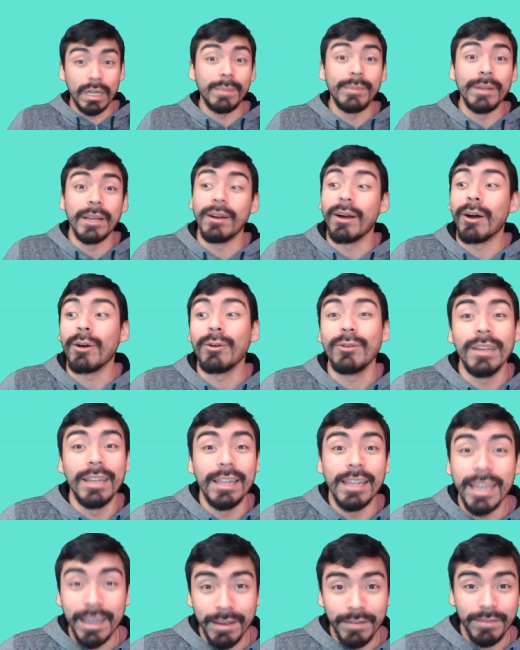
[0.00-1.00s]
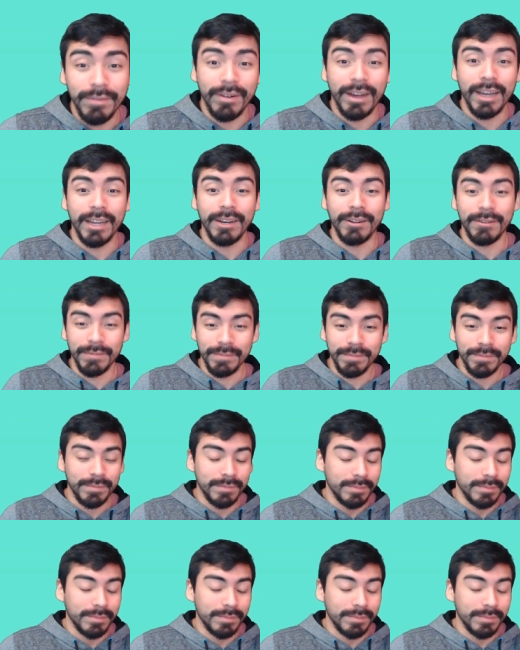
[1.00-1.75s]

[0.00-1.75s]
that'd be a lit final.